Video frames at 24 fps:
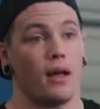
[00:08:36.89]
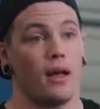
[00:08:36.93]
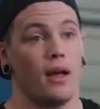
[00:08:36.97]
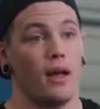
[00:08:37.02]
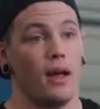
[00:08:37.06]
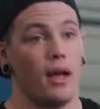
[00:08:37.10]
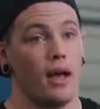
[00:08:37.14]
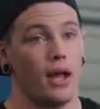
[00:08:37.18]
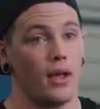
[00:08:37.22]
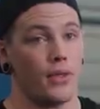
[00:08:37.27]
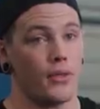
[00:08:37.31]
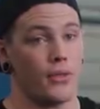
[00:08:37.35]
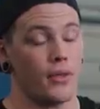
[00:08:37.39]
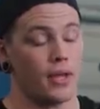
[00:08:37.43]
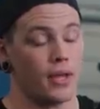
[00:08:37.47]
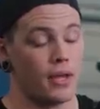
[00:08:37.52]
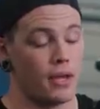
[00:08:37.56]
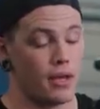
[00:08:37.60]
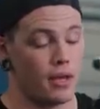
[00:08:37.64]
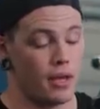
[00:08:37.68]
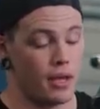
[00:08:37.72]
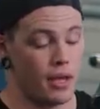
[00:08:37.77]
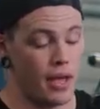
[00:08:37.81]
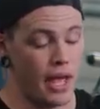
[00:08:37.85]
I
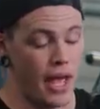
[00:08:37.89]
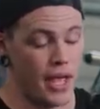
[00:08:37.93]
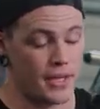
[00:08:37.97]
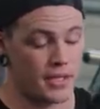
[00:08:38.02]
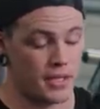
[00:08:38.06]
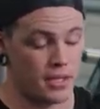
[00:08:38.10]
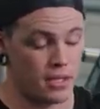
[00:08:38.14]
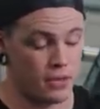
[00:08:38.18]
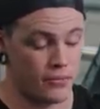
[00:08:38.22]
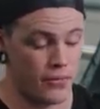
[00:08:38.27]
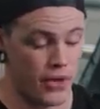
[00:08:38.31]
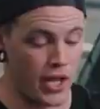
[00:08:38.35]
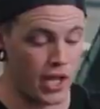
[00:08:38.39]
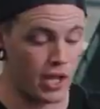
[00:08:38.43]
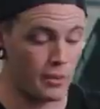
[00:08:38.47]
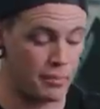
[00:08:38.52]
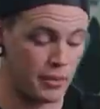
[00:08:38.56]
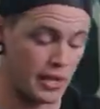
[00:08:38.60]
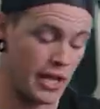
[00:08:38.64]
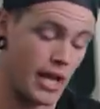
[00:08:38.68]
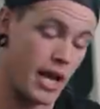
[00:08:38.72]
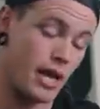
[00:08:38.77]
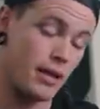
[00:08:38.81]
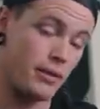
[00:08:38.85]
think as a
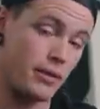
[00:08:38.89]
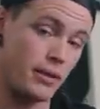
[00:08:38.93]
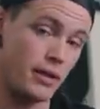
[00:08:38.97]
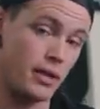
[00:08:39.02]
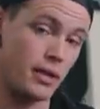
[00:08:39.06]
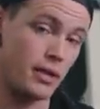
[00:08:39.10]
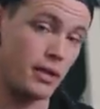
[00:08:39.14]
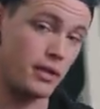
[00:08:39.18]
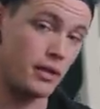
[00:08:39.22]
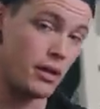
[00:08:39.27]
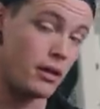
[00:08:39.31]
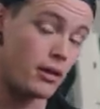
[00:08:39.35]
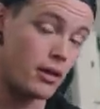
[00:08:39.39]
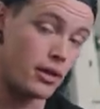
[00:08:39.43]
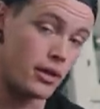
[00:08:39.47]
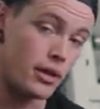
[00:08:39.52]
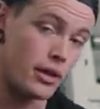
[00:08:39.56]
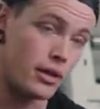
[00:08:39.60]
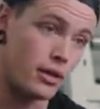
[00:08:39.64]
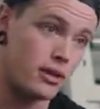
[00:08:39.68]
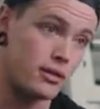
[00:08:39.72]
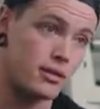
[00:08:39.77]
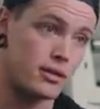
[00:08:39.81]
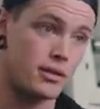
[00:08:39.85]
developing athlete in younger
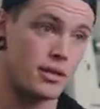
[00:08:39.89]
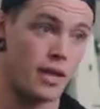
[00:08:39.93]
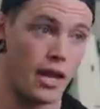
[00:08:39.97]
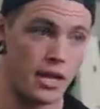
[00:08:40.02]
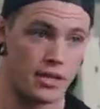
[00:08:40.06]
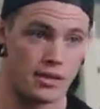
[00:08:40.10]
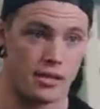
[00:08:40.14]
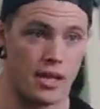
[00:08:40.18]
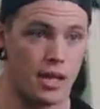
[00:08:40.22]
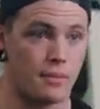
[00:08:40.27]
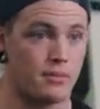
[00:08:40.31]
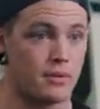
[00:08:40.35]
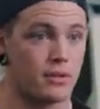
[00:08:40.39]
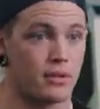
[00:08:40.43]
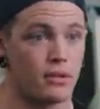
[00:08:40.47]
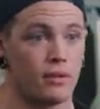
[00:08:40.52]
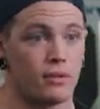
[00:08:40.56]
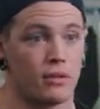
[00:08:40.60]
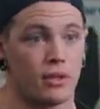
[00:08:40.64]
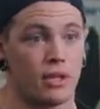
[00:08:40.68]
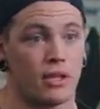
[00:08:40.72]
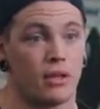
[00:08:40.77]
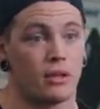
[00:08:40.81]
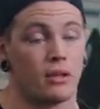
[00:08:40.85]
years, yes,
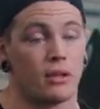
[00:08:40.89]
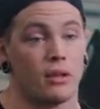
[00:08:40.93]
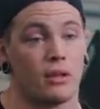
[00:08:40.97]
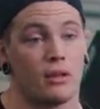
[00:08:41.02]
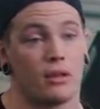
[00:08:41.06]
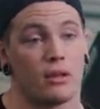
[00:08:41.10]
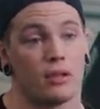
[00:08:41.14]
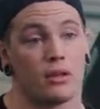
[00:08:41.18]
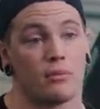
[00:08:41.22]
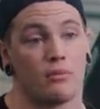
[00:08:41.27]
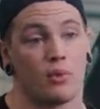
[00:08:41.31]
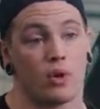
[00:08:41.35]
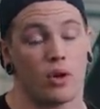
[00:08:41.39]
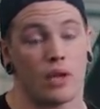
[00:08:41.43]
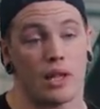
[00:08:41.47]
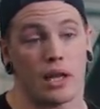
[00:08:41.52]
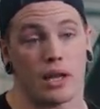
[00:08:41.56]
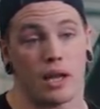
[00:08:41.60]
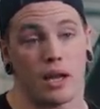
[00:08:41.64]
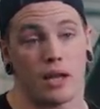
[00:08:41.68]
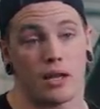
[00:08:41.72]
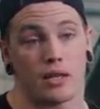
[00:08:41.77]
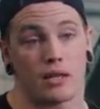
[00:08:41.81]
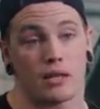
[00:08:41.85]
absolutely. The more of
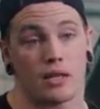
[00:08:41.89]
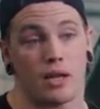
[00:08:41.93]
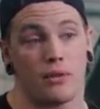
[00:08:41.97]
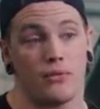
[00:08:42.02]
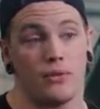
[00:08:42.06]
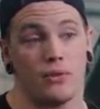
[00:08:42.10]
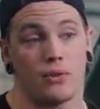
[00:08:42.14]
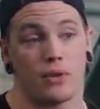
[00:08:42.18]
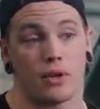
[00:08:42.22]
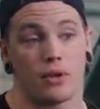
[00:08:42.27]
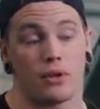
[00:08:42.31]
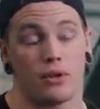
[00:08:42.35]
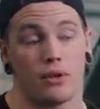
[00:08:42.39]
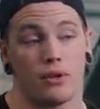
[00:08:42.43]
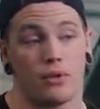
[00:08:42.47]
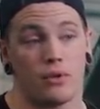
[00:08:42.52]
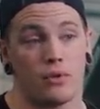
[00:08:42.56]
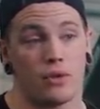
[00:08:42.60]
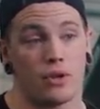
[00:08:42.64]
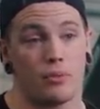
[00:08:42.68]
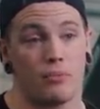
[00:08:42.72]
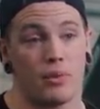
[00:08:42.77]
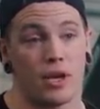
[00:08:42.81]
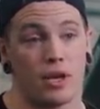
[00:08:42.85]
that kind of stuff you can
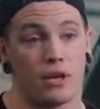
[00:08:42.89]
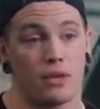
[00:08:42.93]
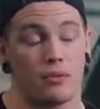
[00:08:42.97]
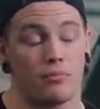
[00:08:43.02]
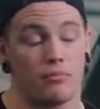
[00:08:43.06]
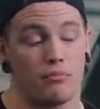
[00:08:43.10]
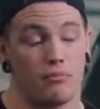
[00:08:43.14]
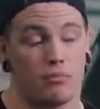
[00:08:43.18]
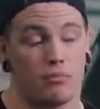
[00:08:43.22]
do, the better,